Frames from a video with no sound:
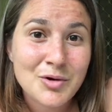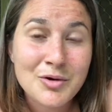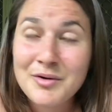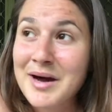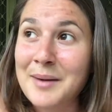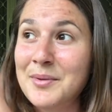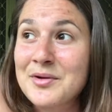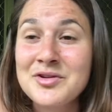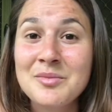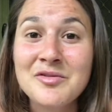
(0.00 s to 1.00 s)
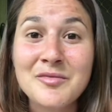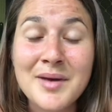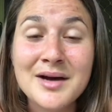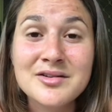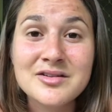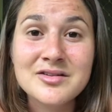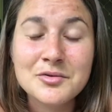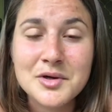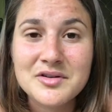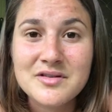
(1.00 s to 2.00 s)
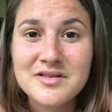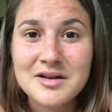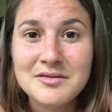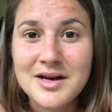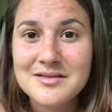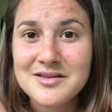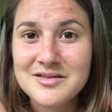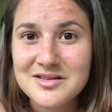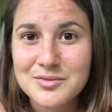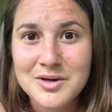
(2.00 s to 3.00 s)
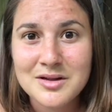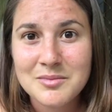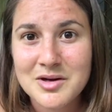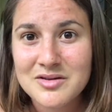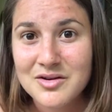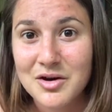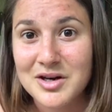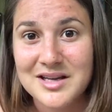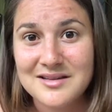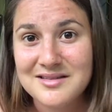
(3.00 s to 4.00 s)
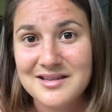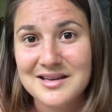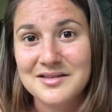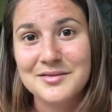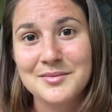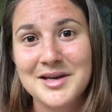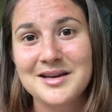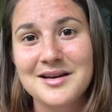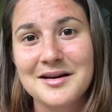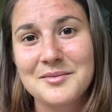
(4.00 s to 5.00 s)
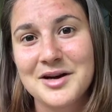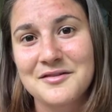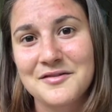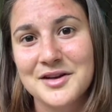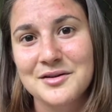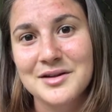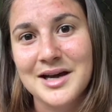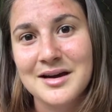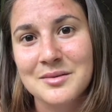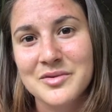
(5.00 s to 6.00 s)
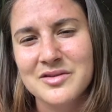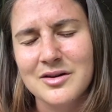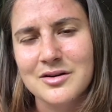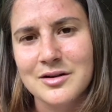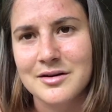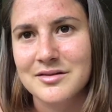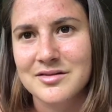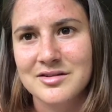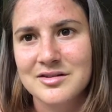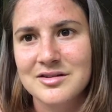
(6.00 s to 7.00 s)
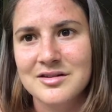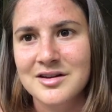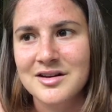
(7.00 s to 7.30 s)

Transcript: or up on top of a mountain to watch the sunrise is just one of the most godliest things for me. I feel like I'm so close to